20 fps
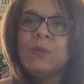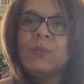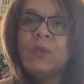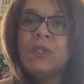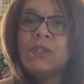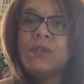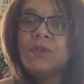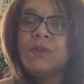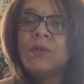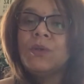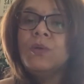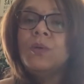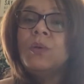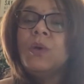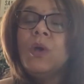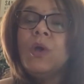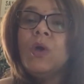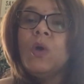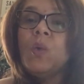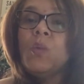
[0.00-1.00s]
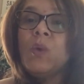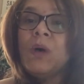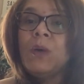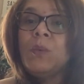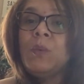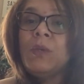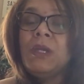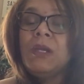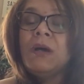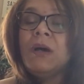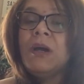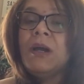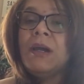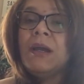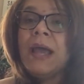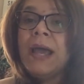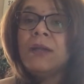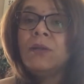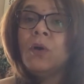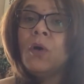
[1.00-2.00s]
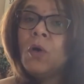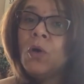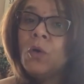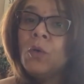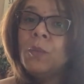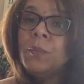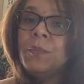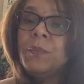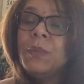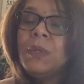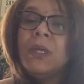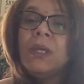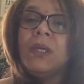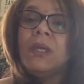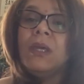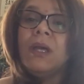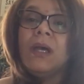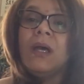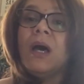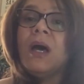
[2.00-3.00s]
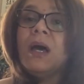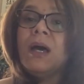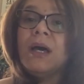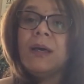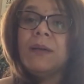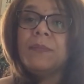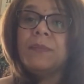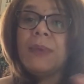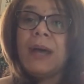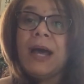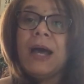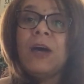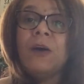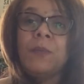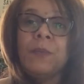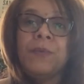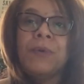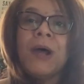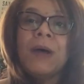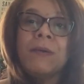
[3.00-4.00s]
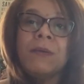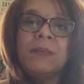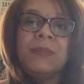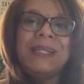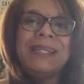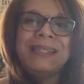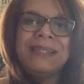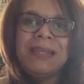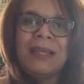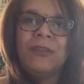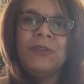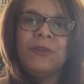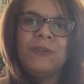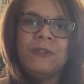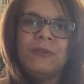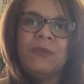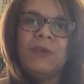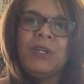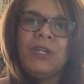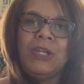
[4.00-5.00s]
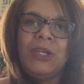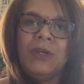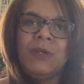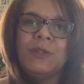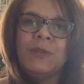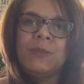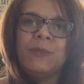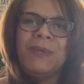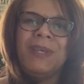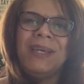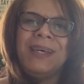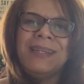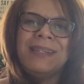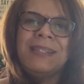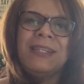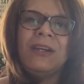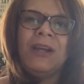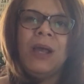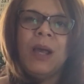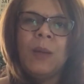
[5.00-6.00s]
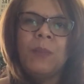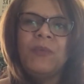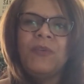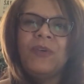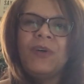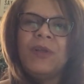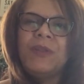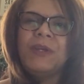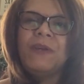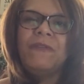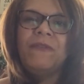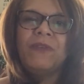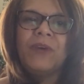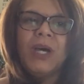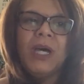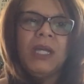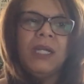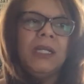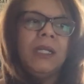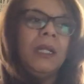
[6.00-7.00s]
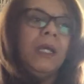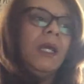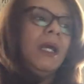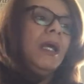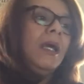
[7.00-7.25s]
we do while we are at home, I'll probably send those videos because they're helpful, they're fun.